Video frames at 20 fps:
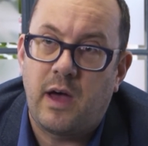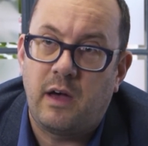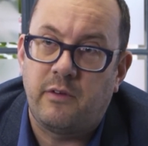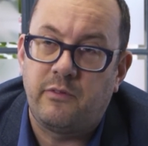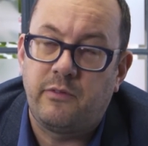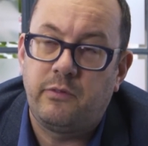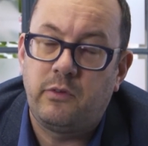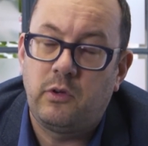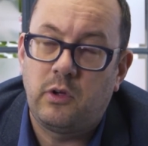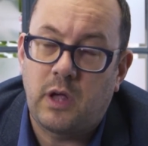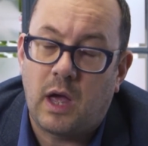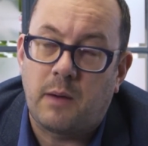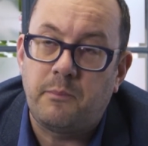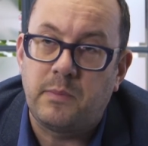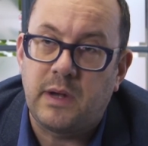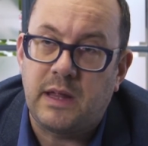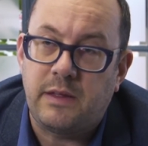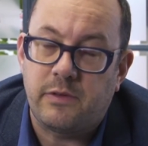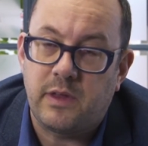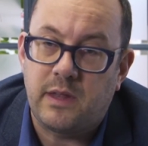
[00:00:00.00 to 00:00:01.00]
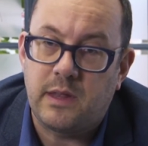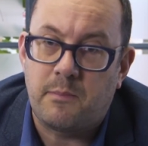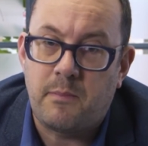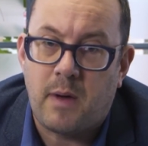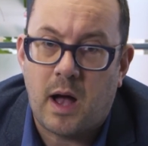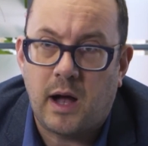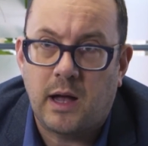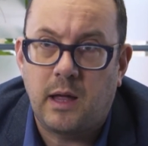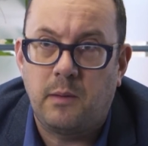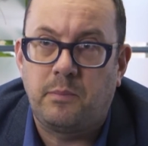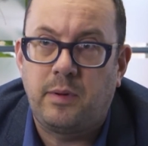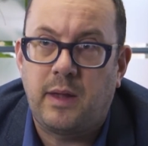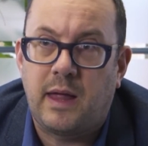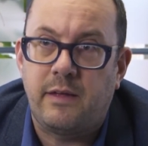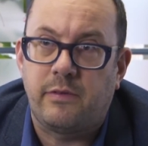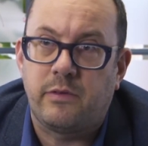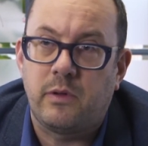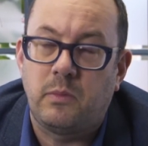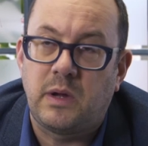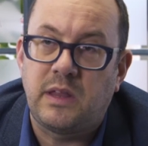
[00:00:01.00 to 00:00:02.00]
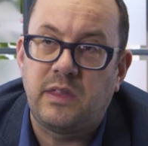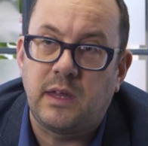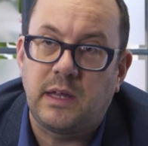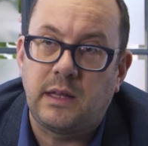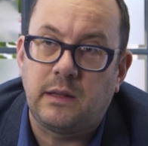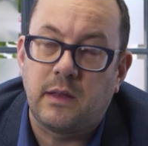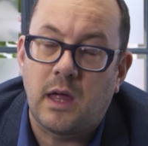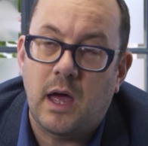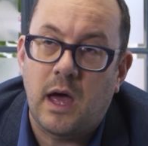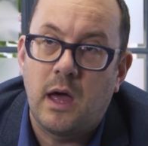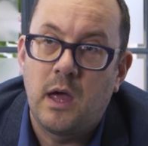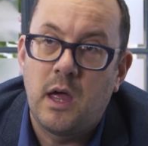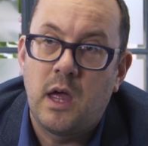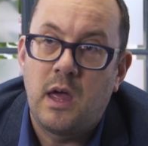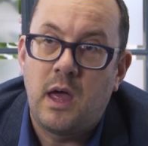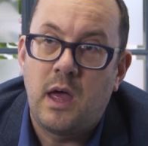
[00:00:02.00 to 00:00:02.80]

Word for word: of companies in the marketplace. And we think that